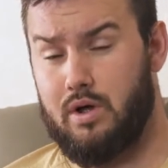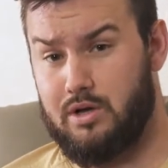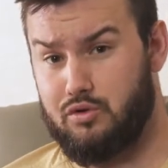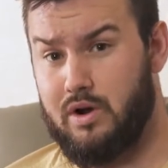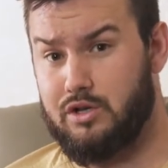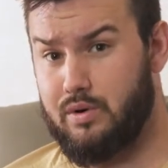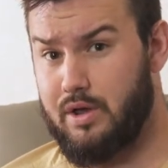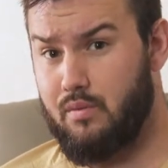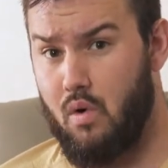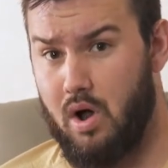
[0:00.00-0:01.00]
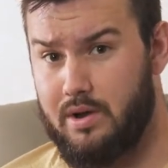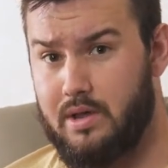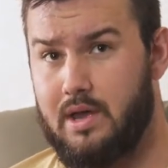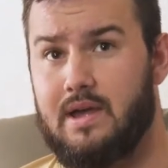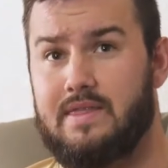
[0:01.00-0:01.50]
and
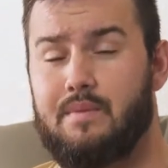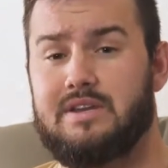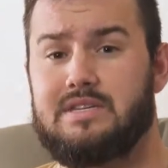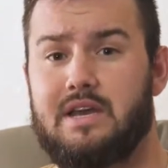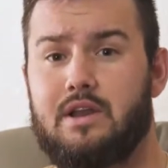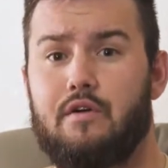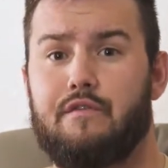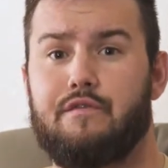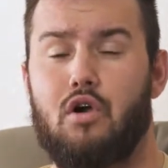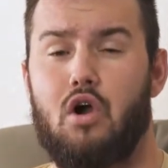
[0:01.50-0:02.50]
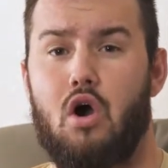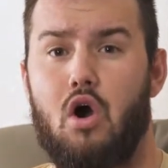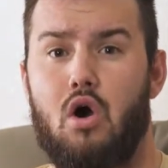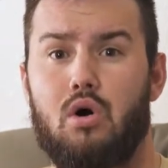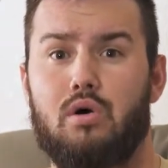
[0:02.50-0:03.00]
2021 than we did for
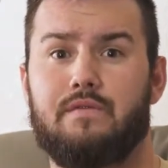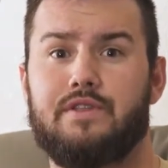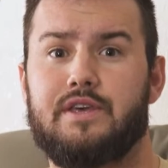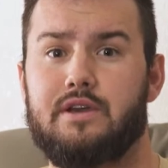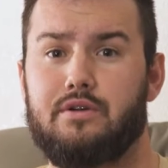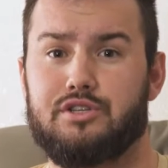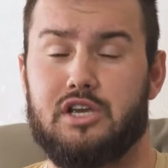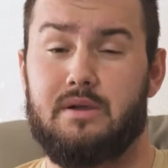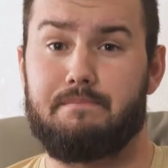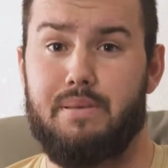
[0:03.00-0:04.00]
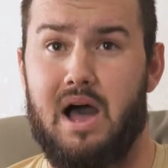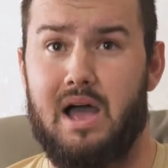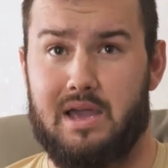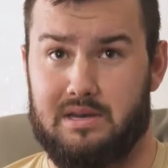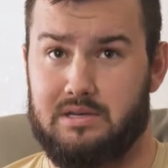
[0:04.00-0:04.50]
all the years
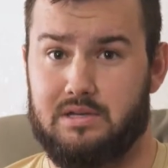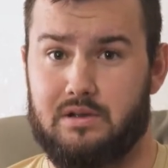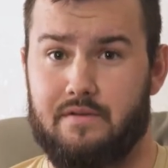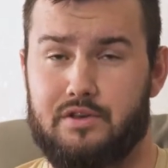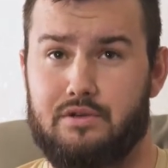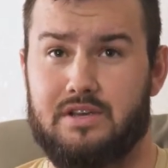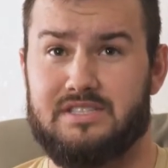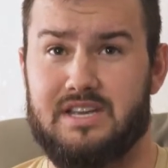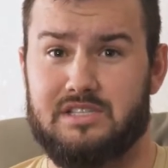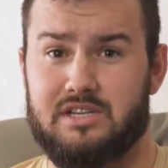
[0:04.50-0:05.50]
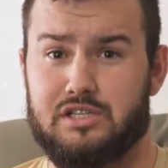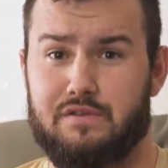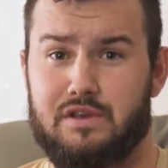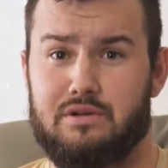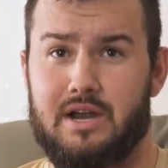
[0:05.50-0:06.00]
combined of the existence
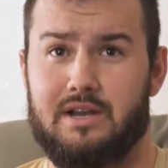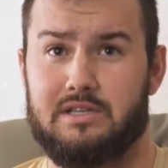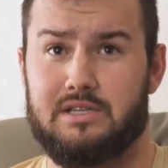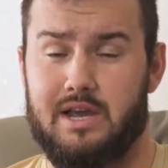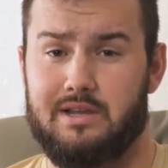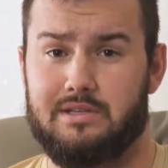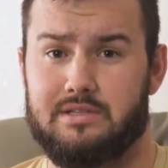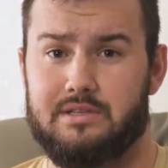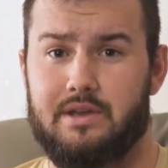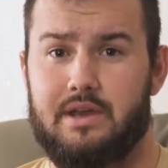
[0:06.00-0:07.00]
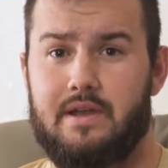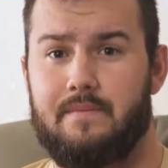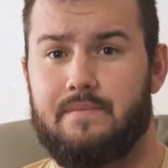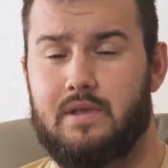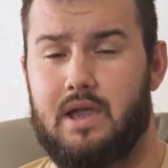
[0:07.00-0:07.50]
of the United States.
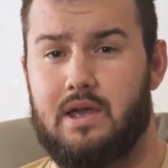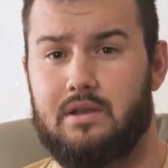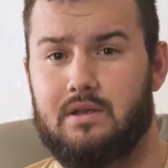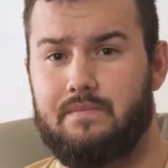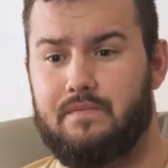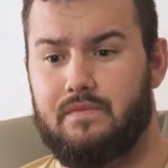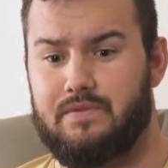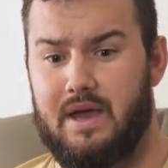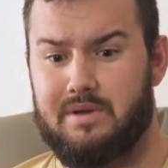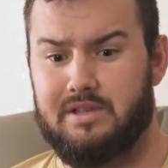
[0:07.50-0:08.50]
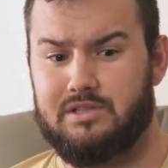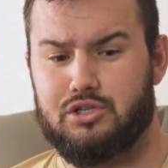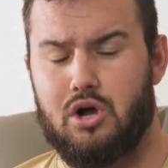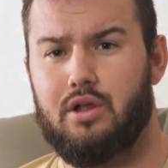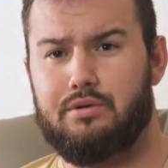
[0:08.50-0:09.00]
And that means the
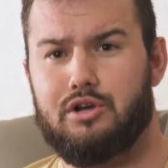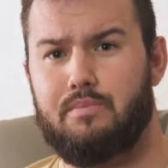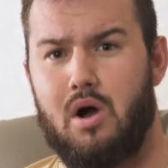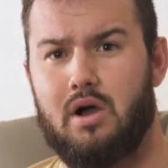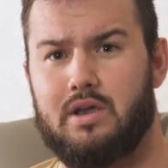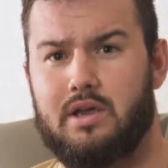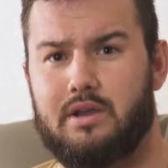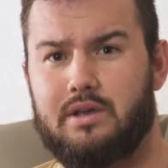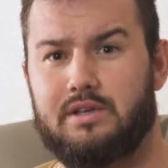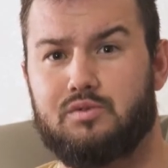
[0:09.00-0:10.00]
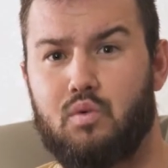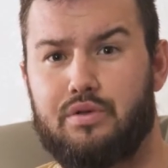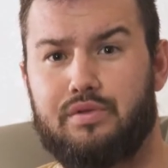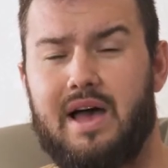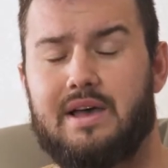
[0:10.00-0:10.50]
dollar in your pocket is
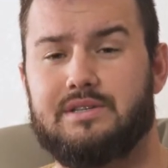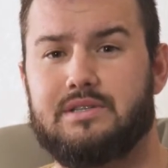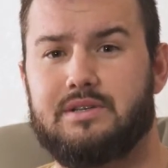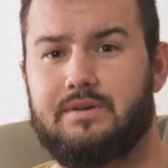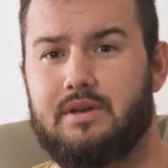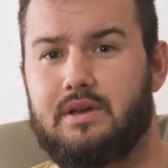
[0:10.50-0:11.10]
worth less.